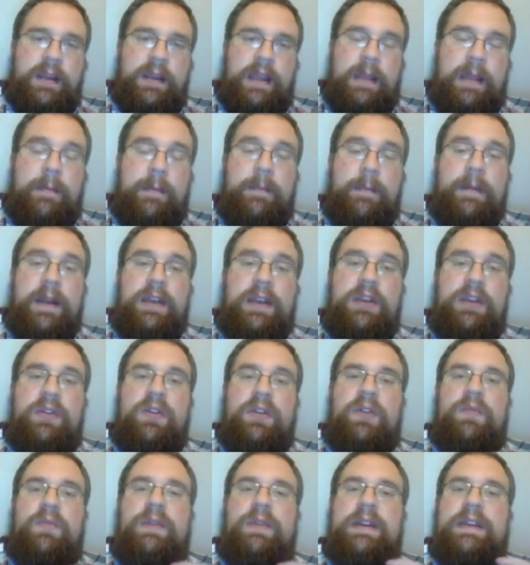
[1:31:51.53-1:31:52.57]
Keep in mind, you
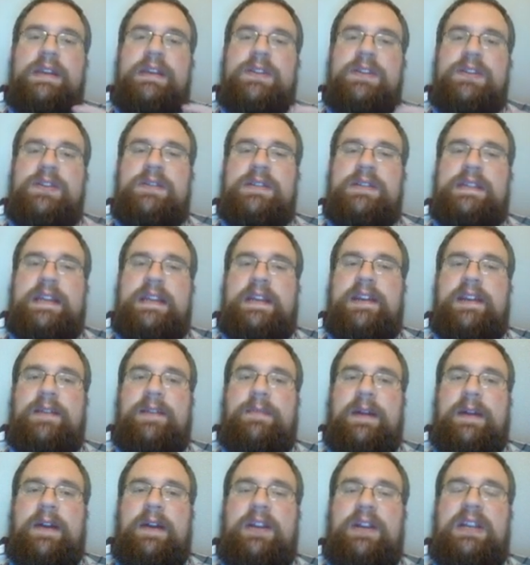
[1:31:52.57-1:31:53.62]
know 1 additional psychic
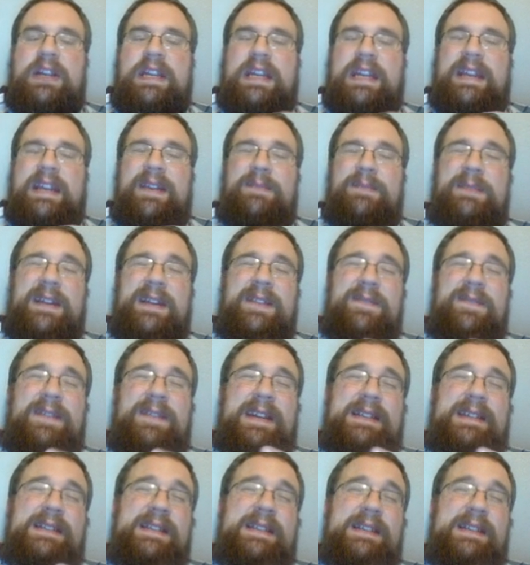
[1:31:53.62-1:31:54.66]
power. You cannot
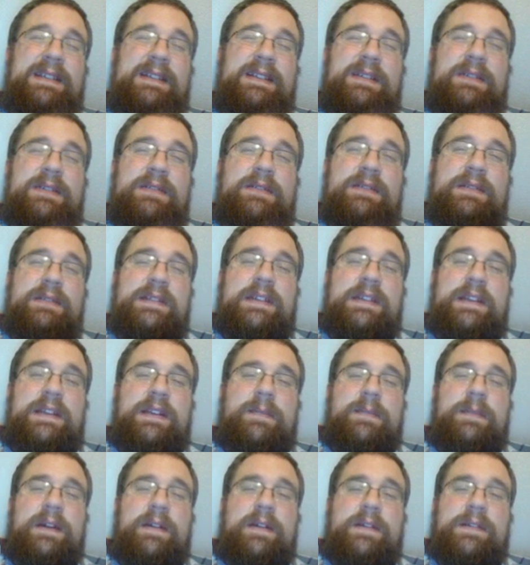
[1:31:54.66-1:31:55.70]
manifest an additional
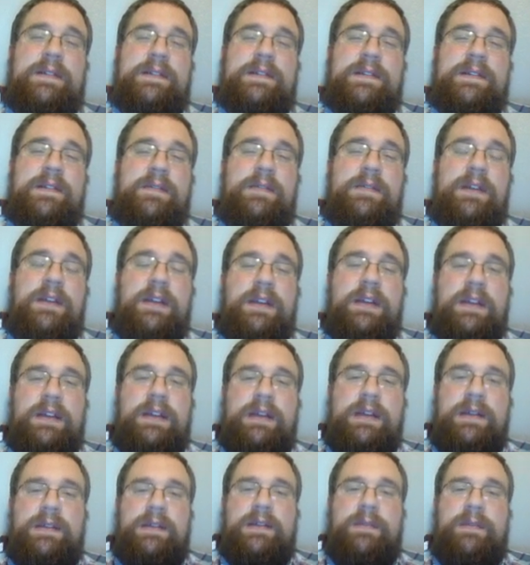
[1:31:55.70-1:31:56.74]
psychic power. So
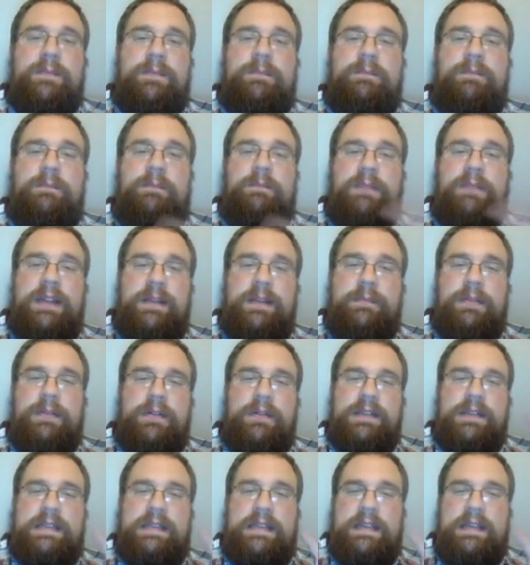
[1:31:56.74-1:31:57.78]
the big
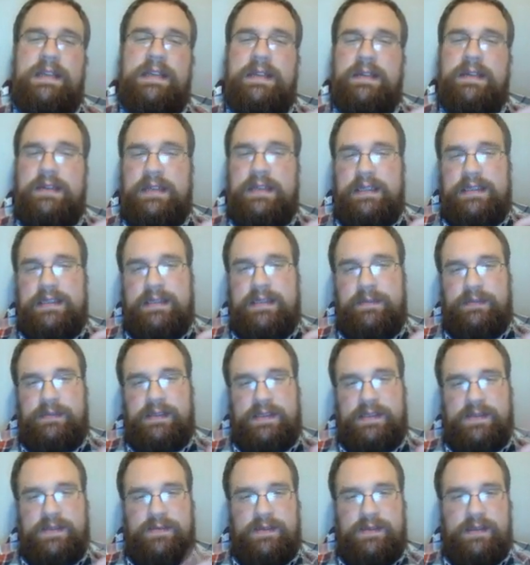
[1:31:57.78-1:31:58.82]
bonus here is a
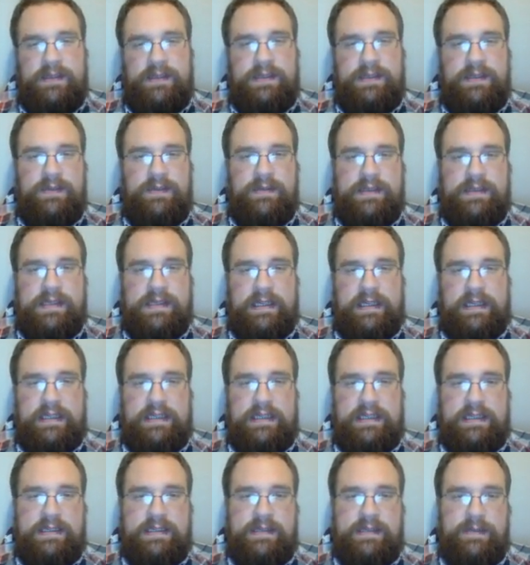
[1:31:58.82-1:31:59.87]
+1 to a psychic
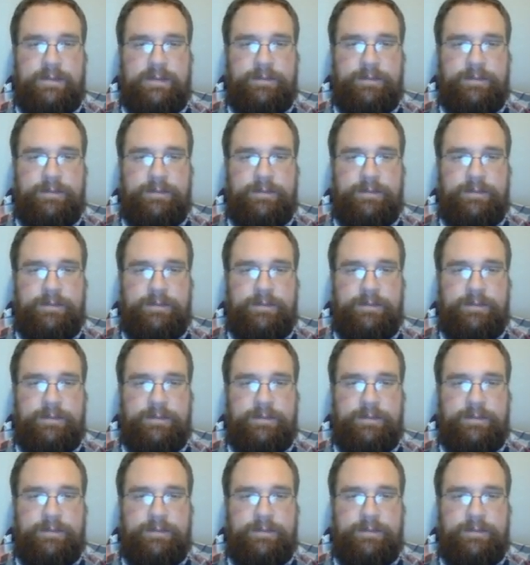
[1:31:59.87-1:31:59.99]
test.